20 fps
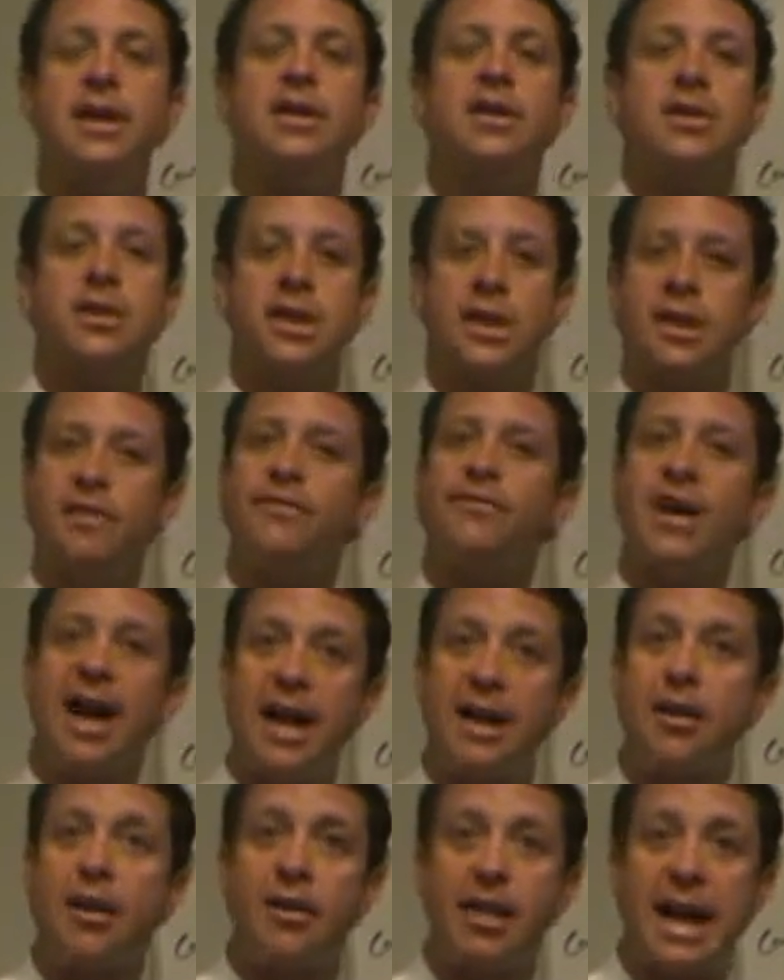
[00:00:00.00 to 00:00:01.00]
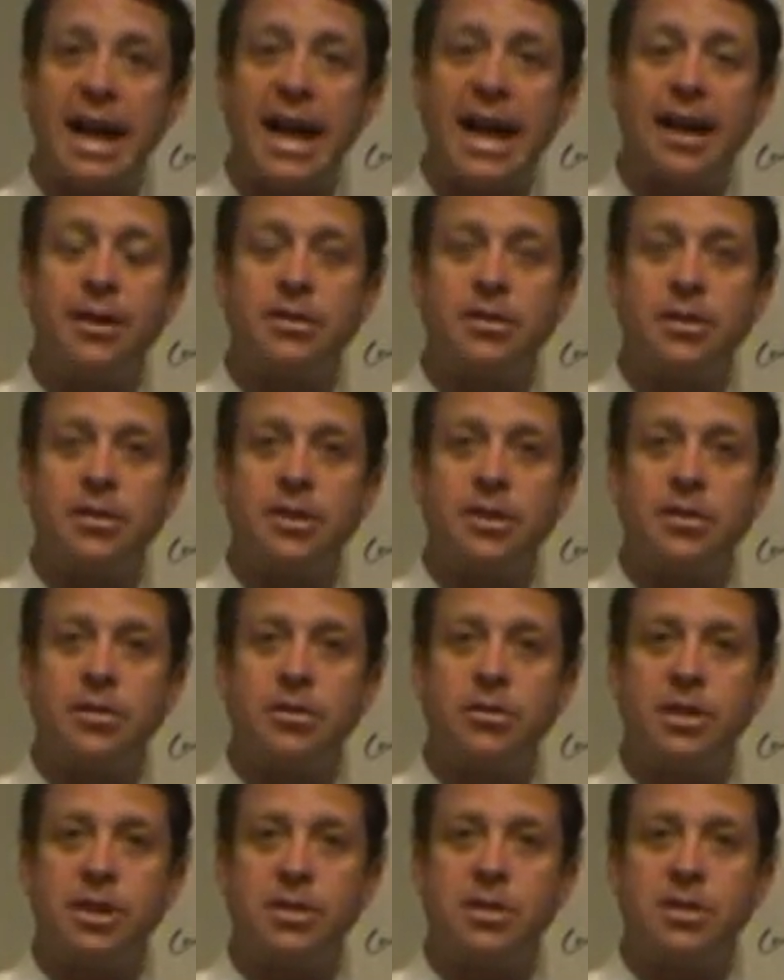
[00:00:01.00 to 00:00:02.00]
You need to find all that out during the
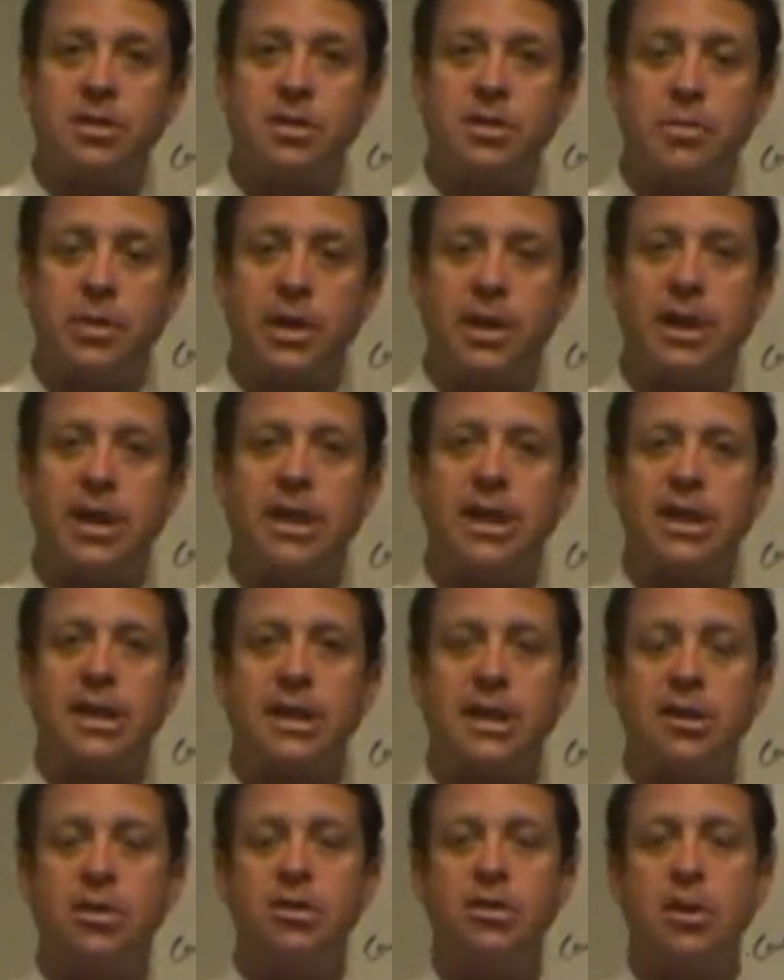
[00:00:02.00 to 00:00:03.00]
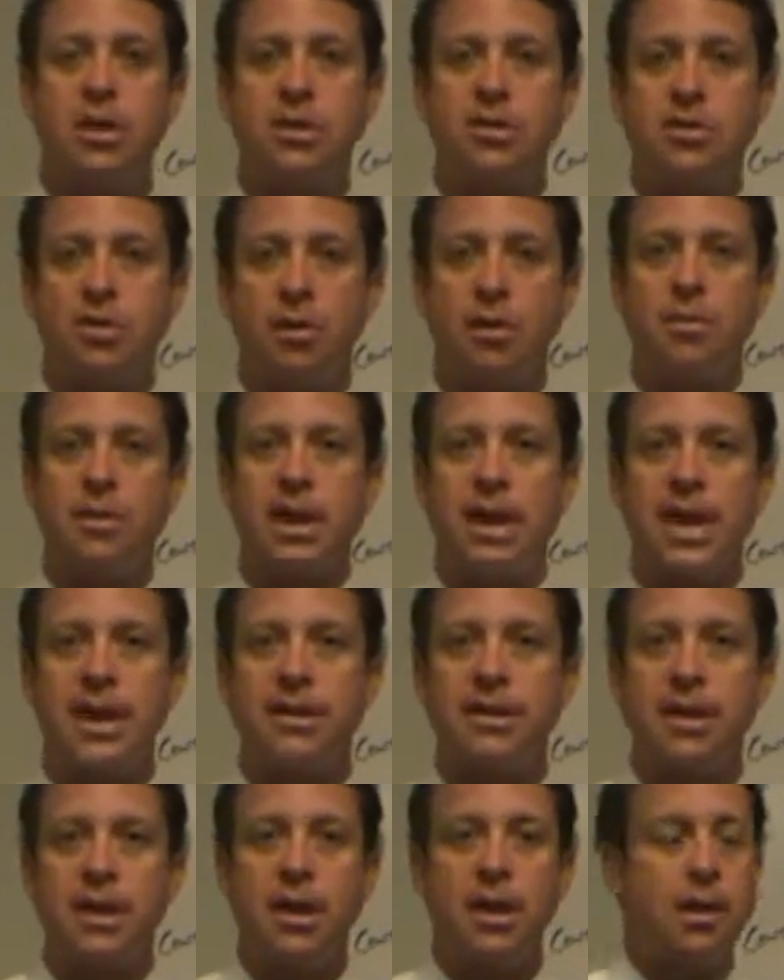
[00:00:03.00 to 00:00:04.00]
due diligence period, and then you can
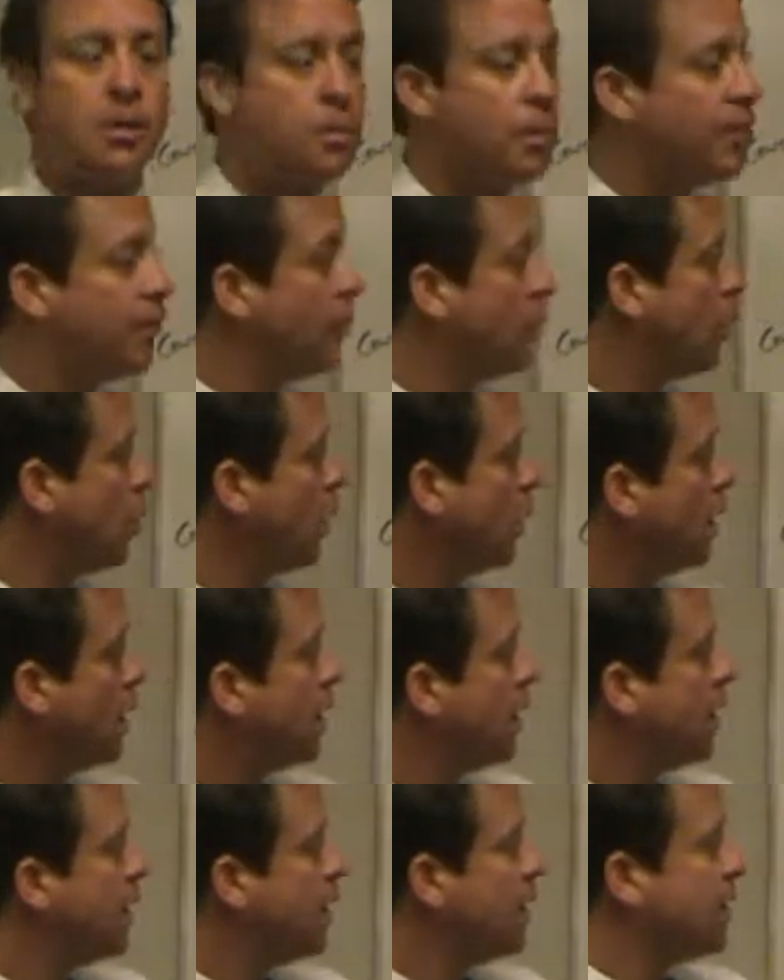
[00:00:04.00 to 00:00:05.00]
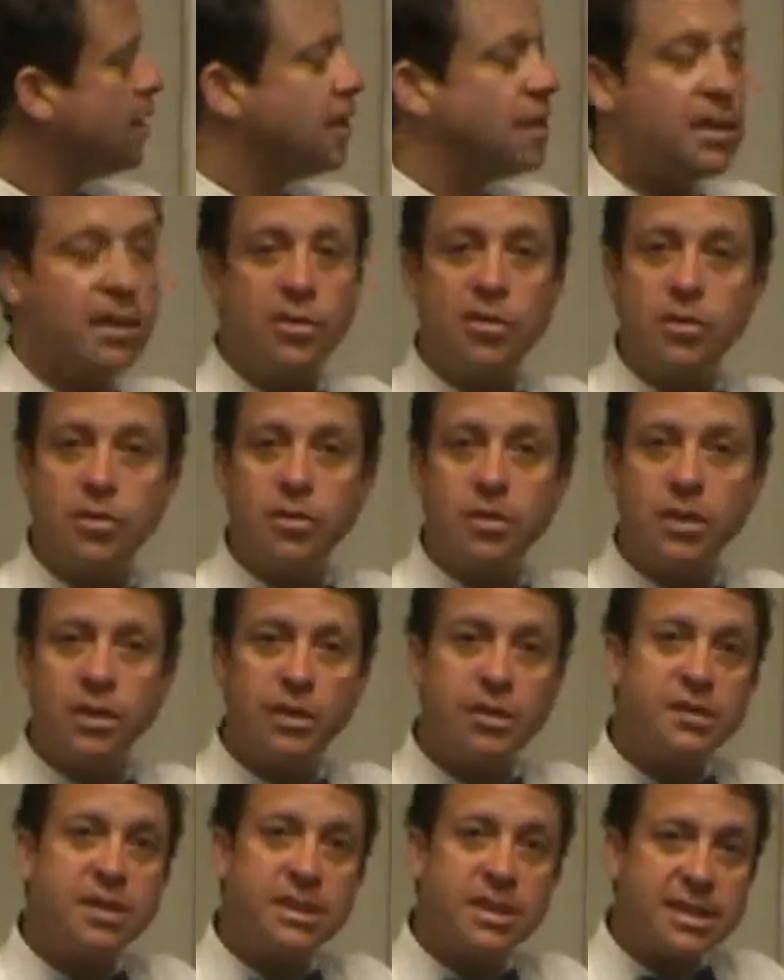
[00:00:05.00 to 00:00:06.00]
terminate before the due
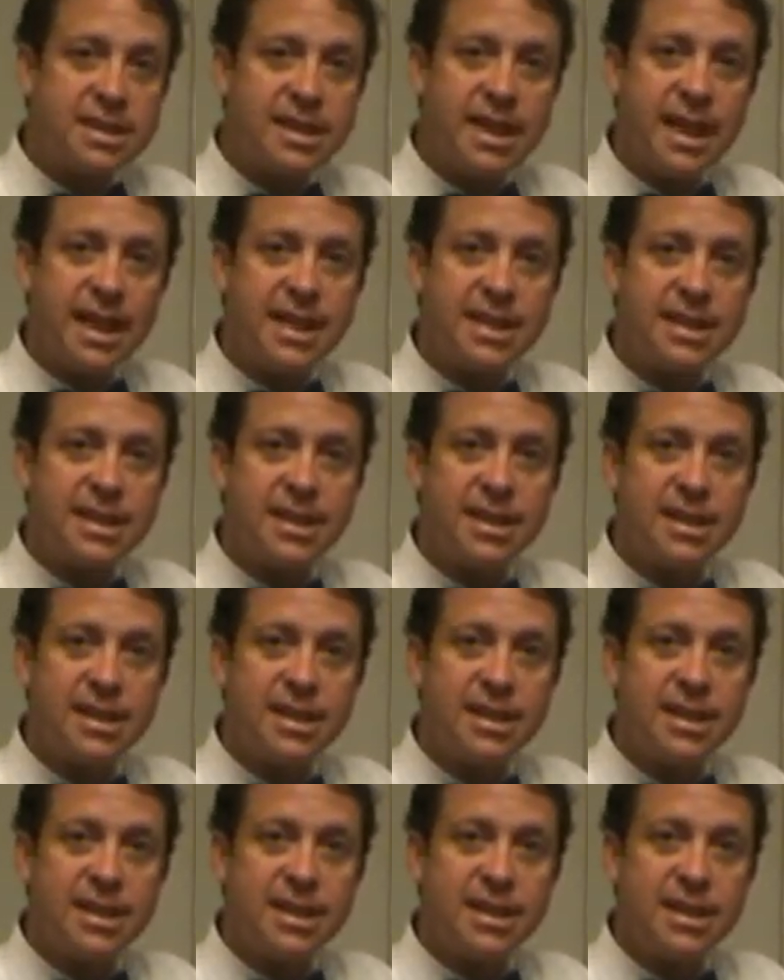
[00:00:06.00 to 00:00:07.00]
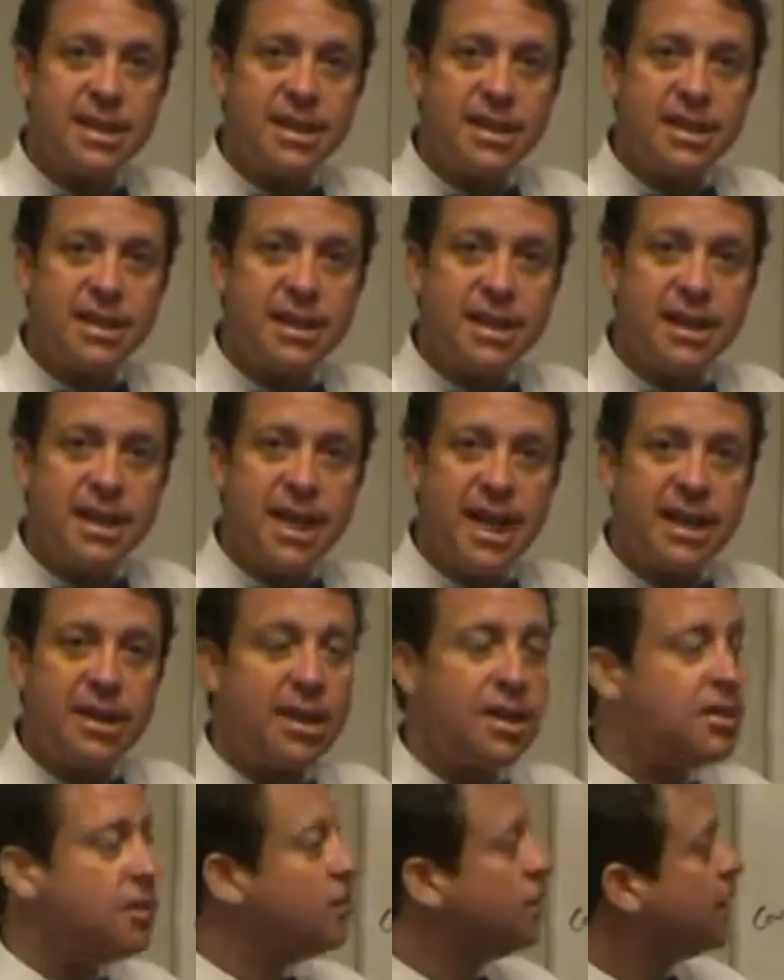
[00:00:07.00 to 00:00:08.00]
diligence date, and
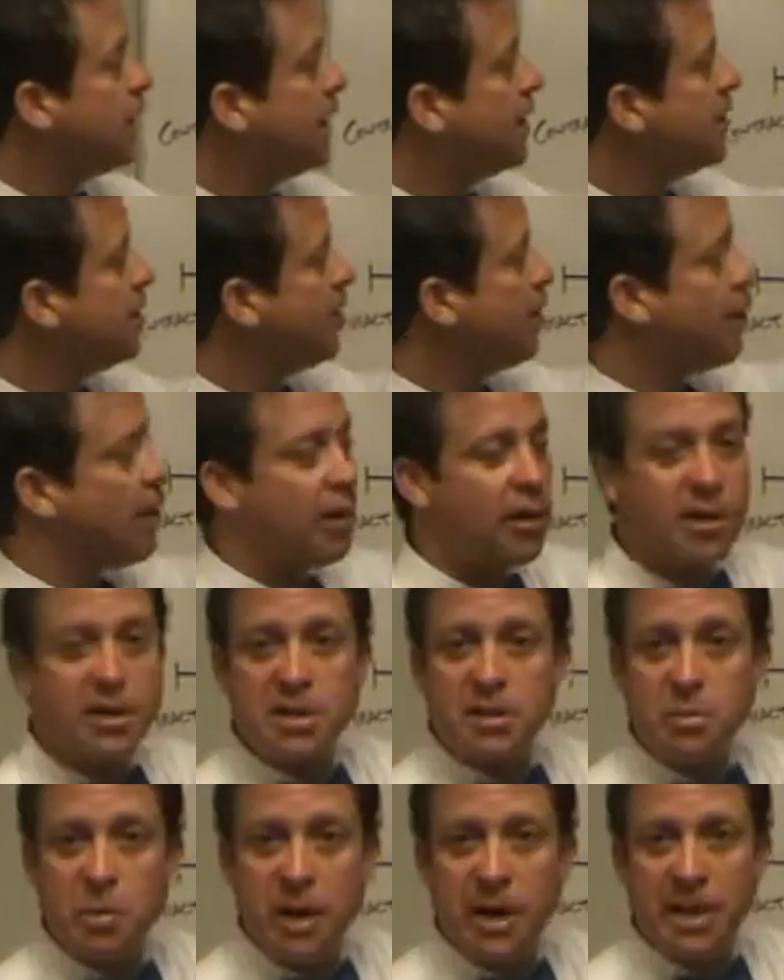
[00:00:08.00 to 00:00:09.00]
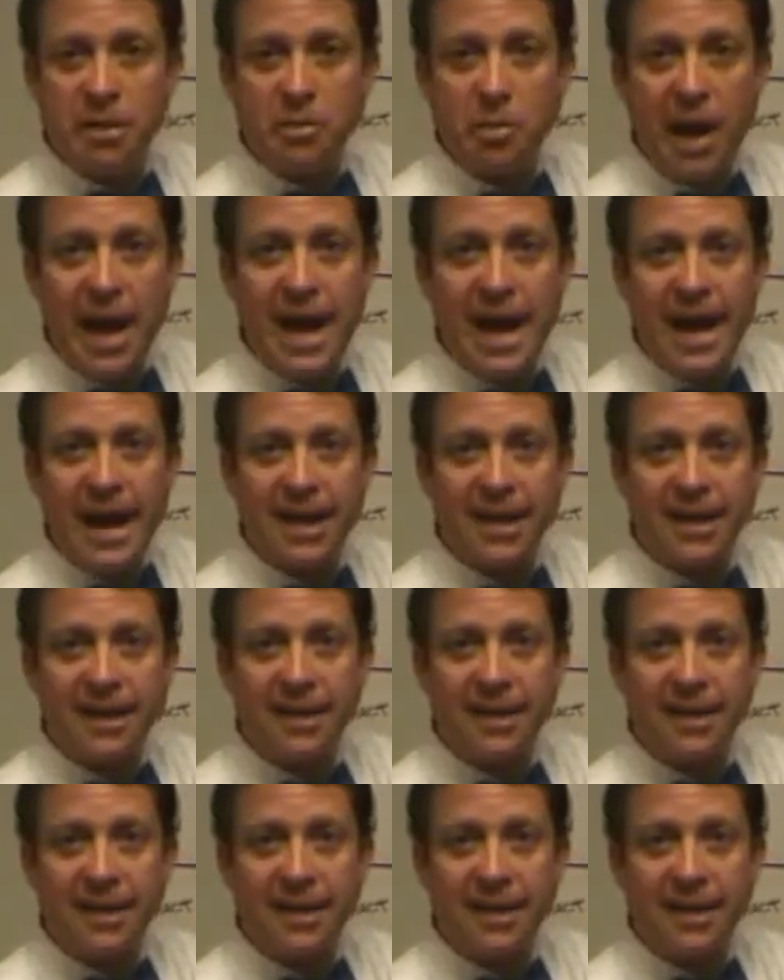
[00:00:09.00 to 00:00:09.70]
then you get your earnest money back.